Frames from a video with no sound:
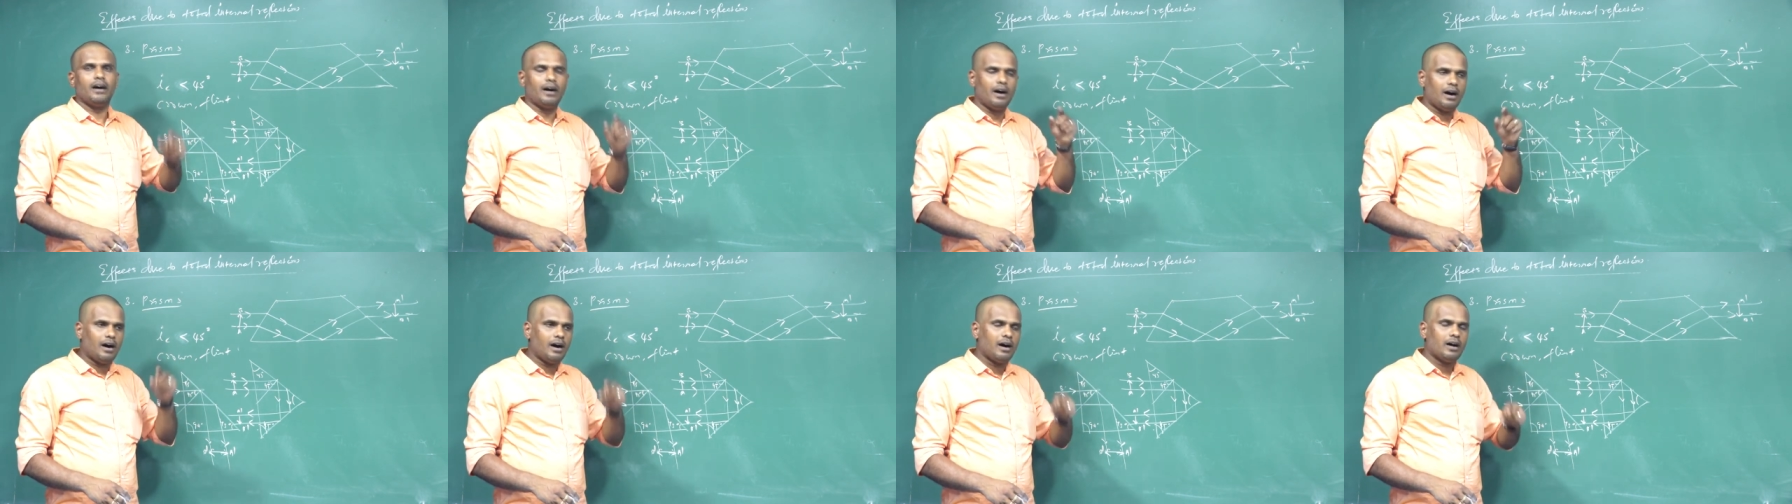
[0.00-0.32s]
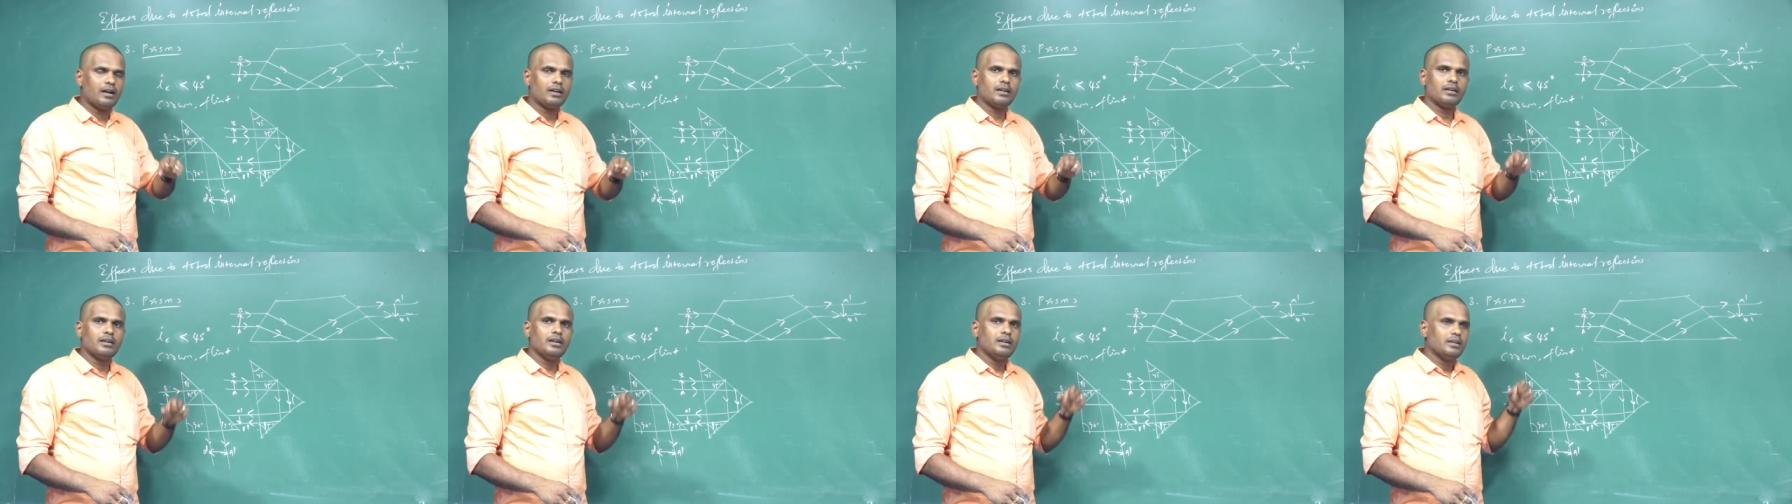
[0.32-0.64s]

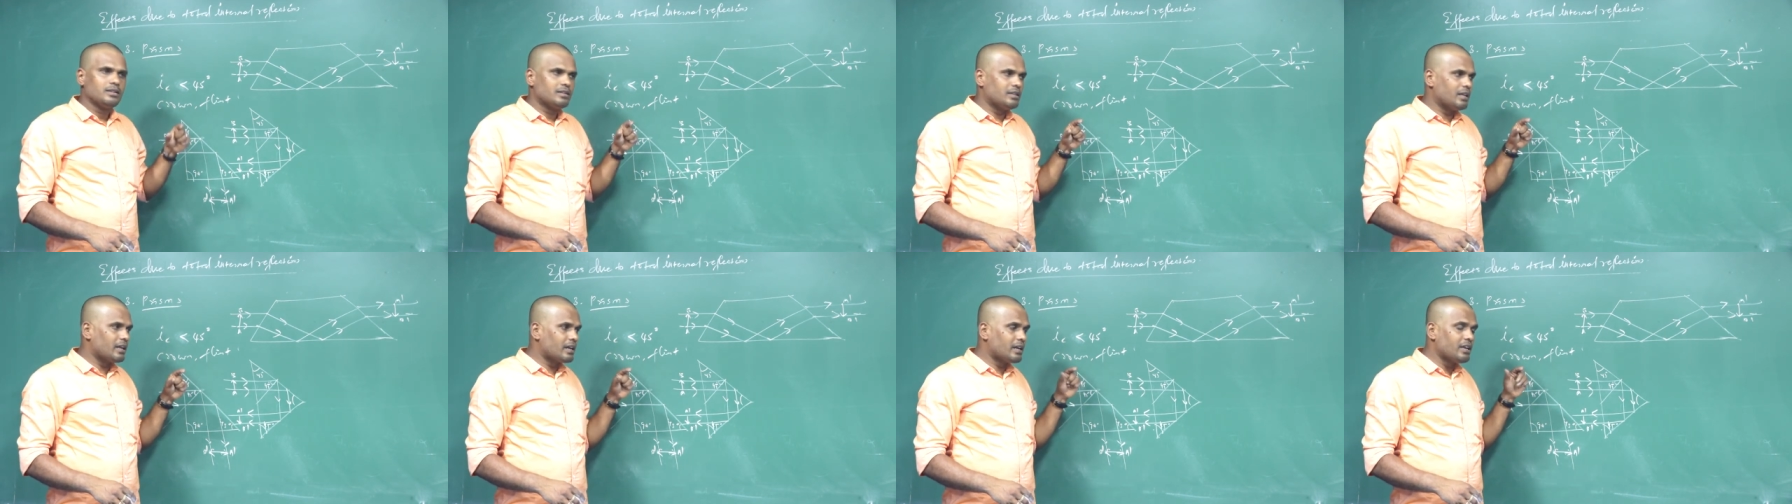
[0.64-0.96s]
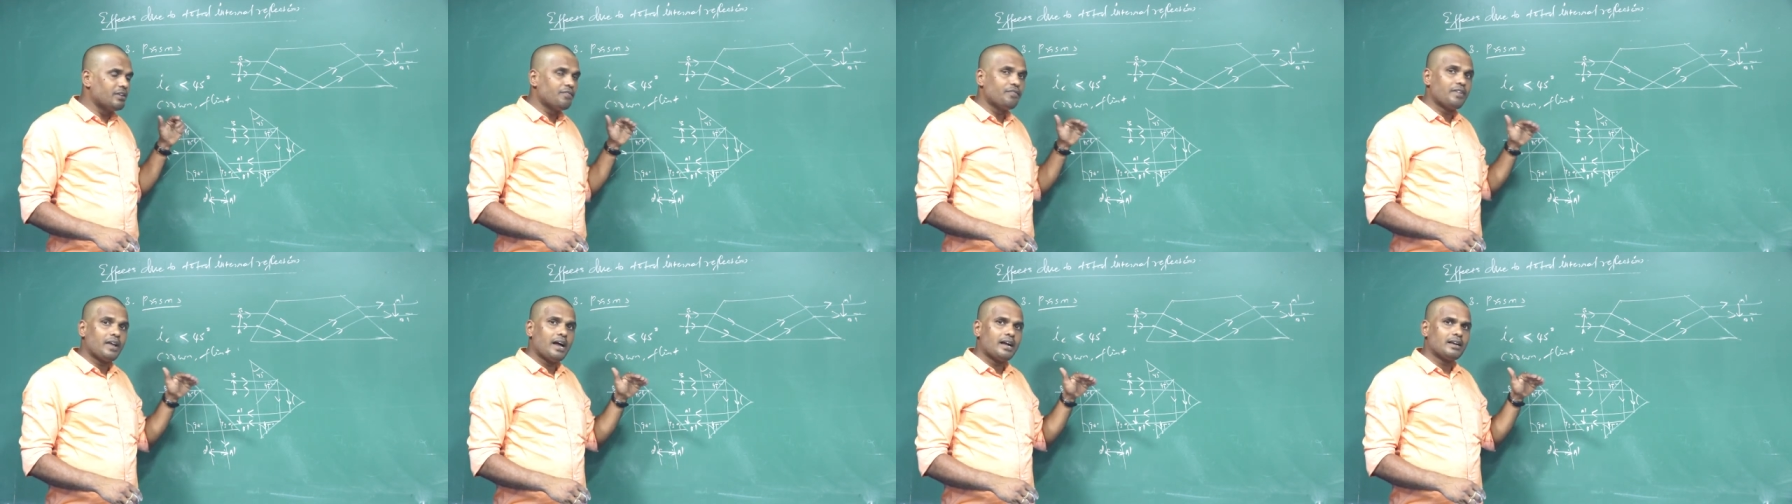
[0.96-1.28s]
or the
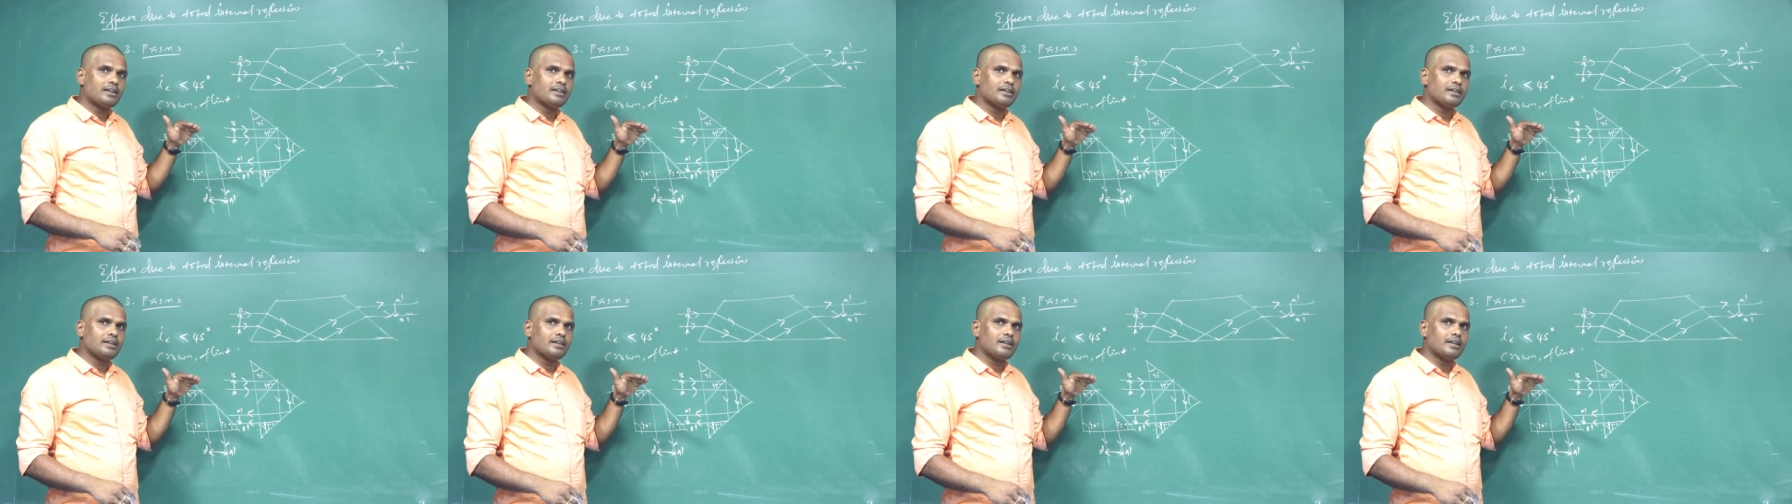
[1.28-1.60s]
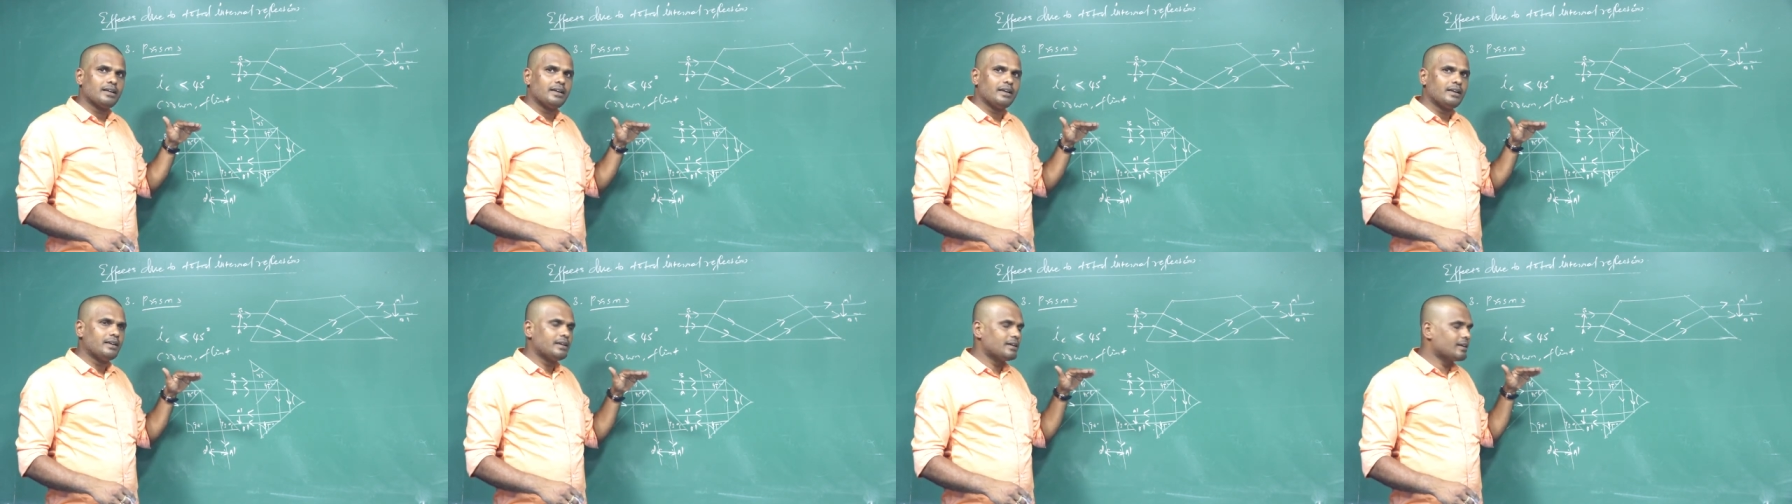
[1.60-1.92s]
refracted
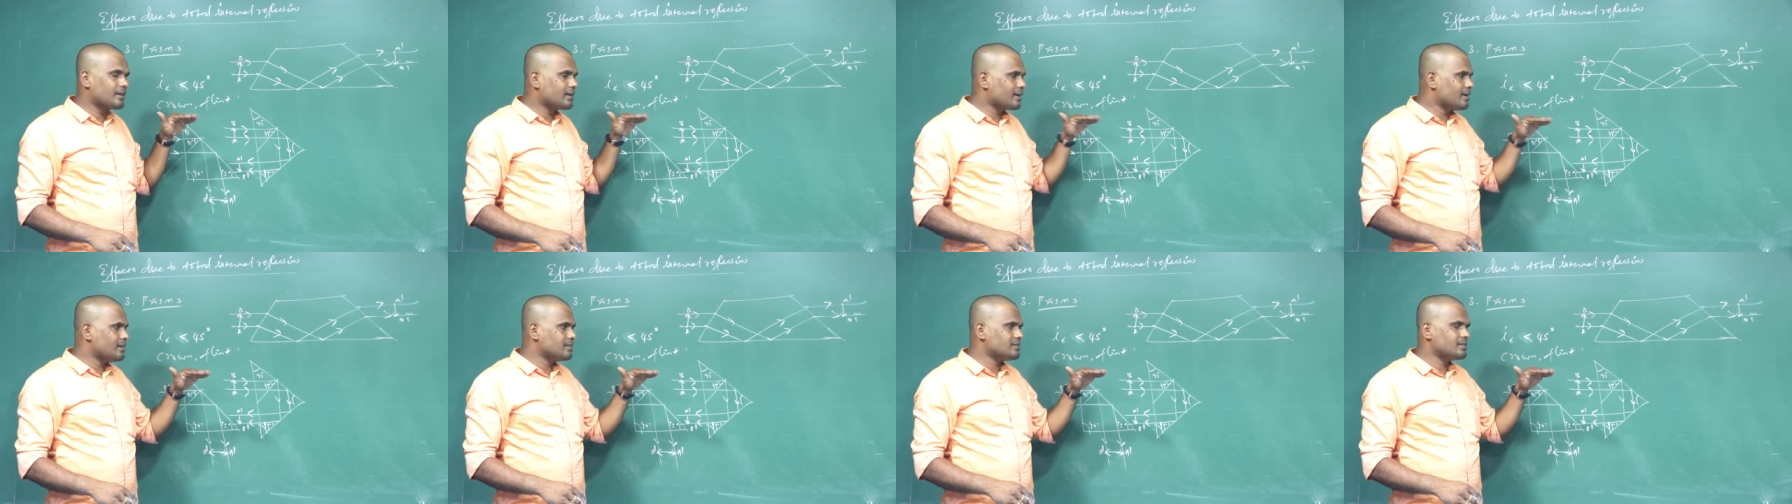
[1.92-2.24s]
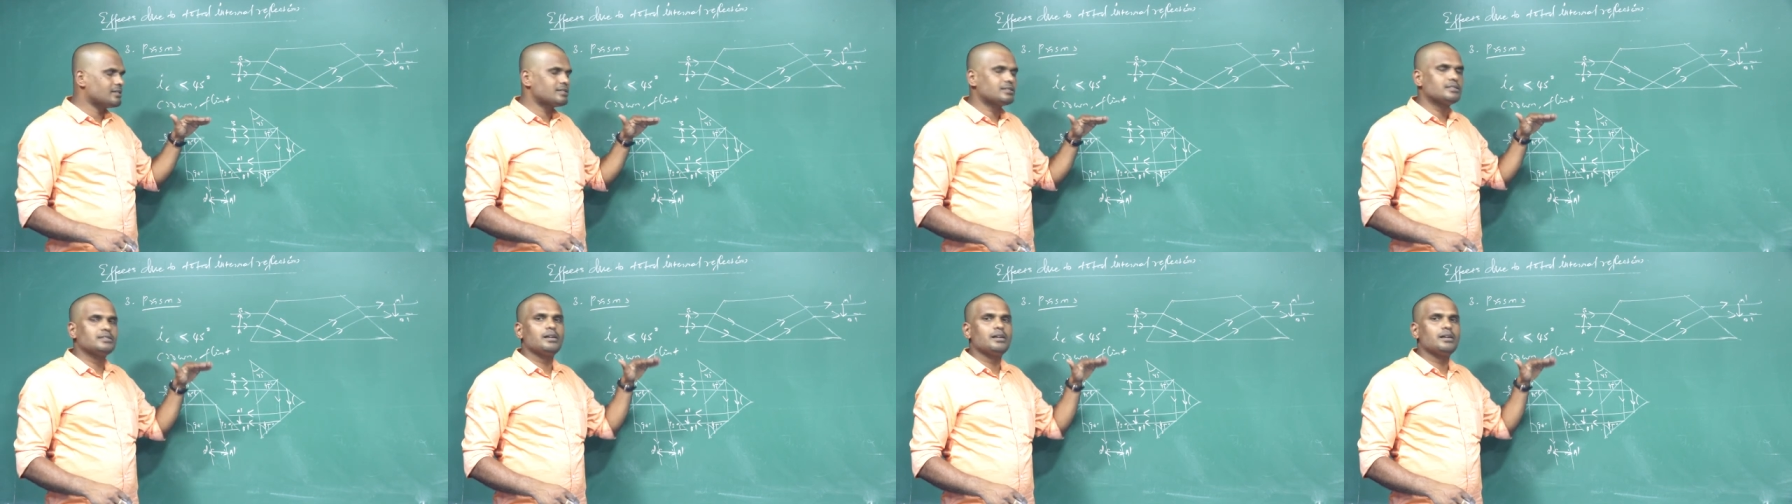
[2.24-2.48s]
ray grazes